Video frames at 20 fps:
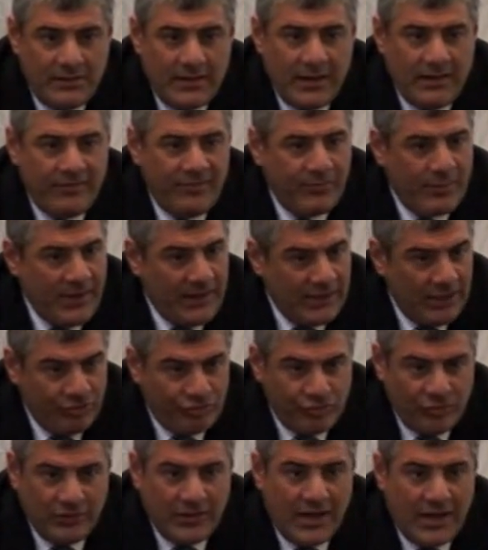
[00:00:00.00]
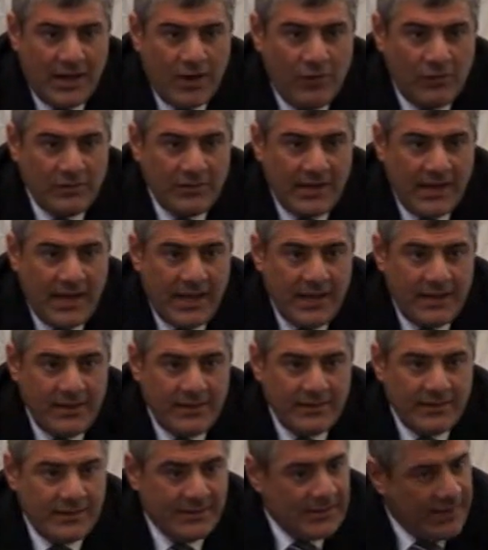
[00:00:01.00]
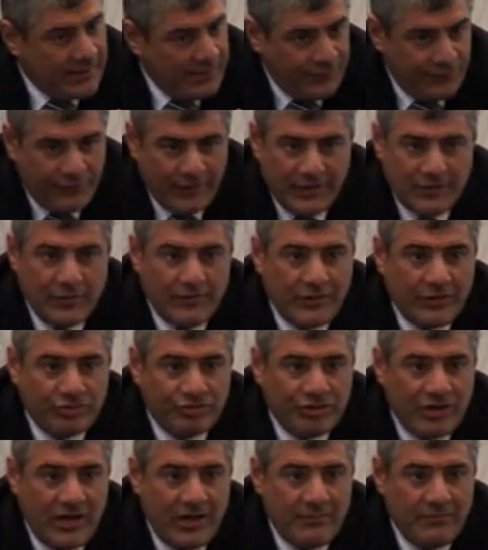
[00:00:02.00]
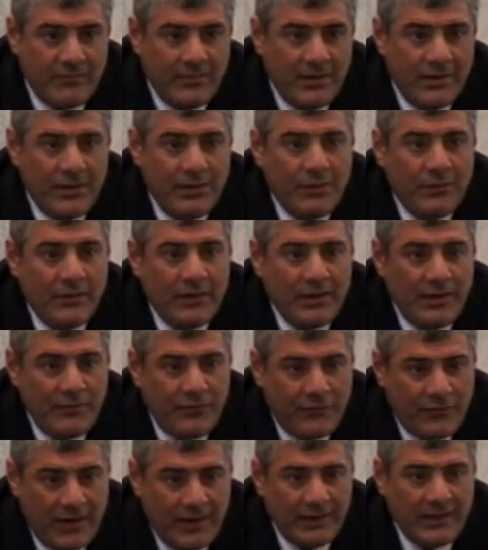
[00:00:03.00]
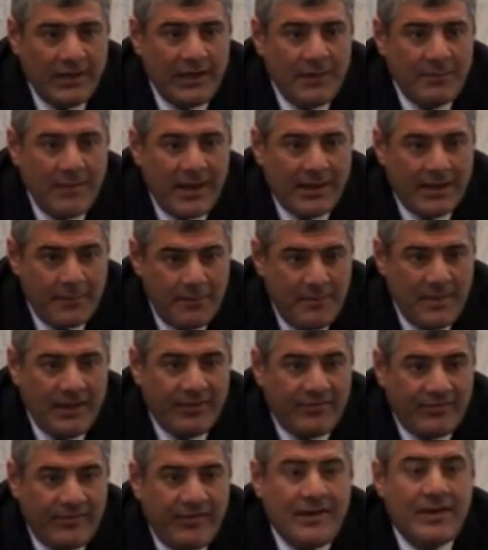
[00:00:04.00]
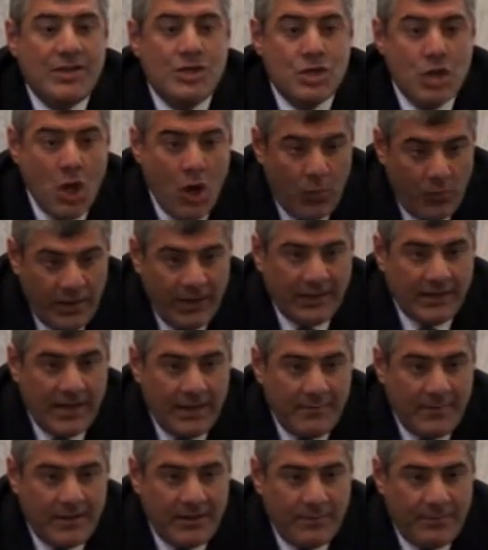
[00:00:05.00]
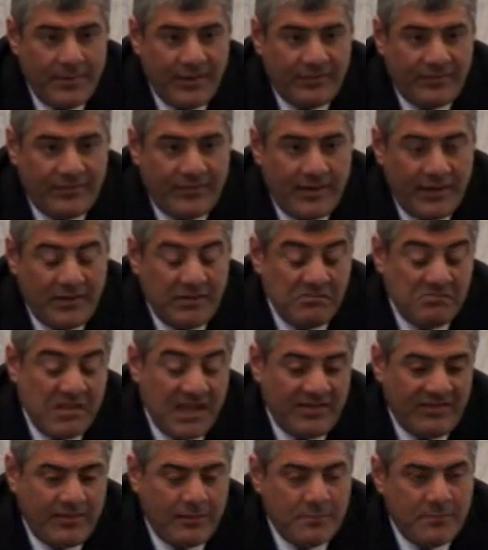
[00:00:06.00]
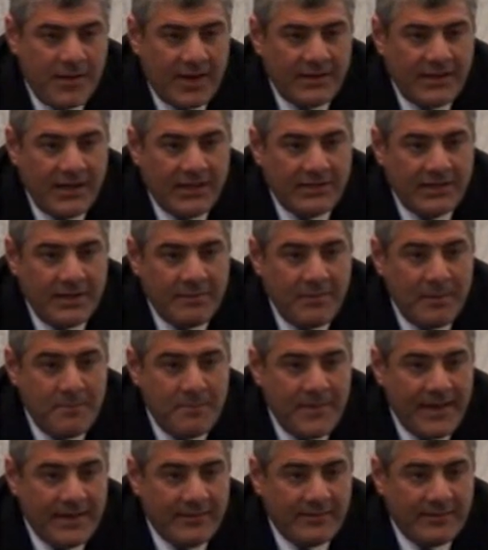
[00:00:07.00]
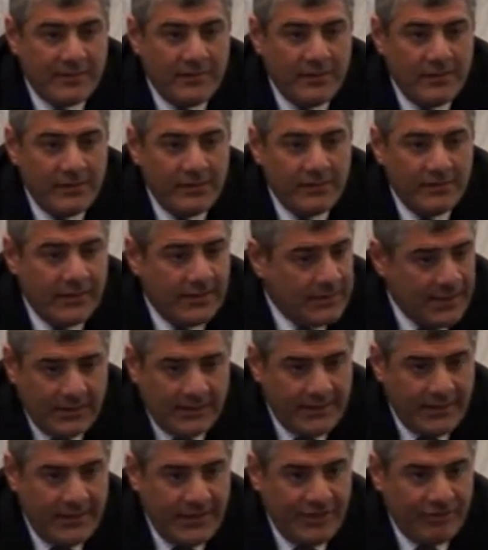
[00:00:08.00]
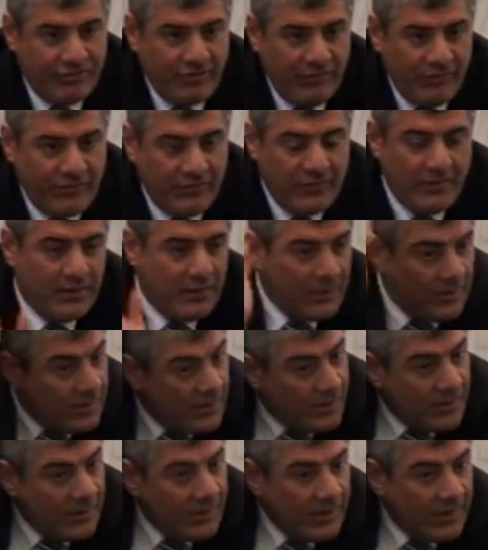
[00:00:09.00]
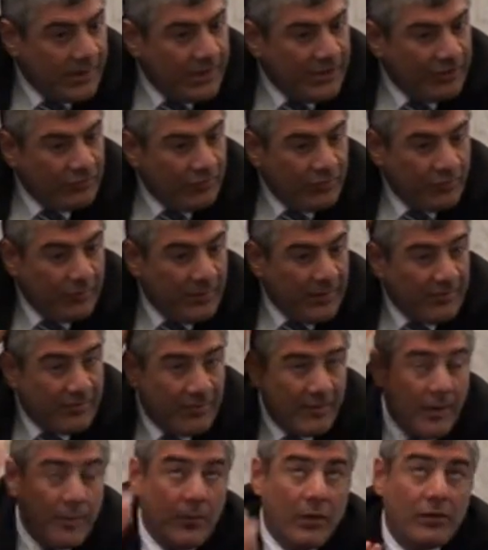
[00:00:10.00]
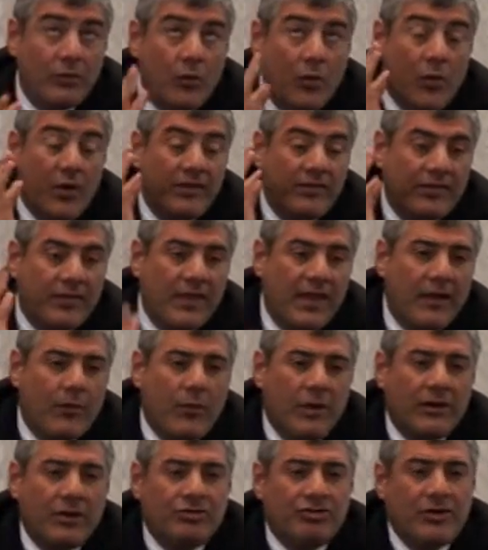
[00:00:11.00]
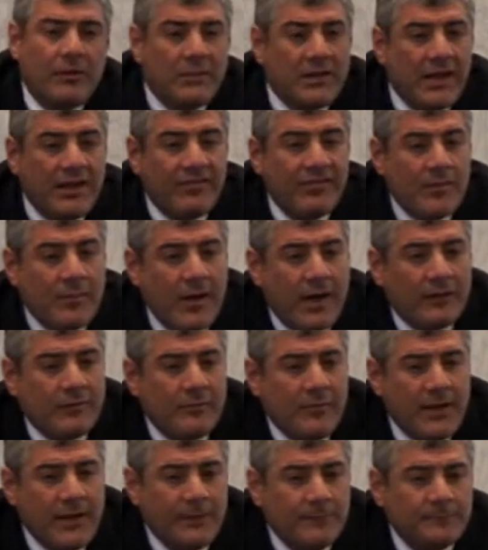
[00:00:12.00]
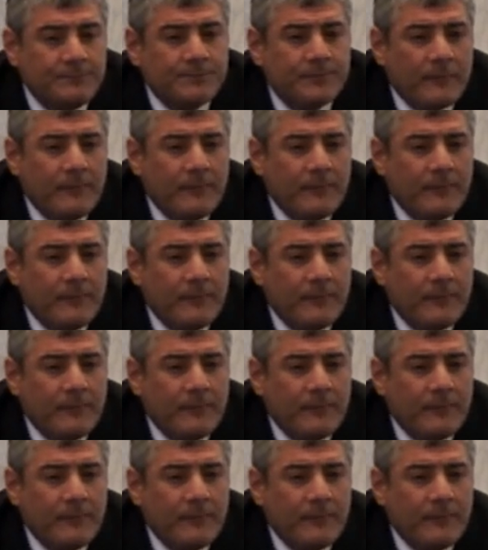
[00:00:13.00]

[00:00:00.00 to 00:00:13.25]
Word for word: they speak Lashon Hara all day, they're not afraid of Hashem. When they finally make a big sin, knowing they made a big sin, doesn't bother them a bit. They're not religious. Religious means someone who always thinks what Hashem thinks about me,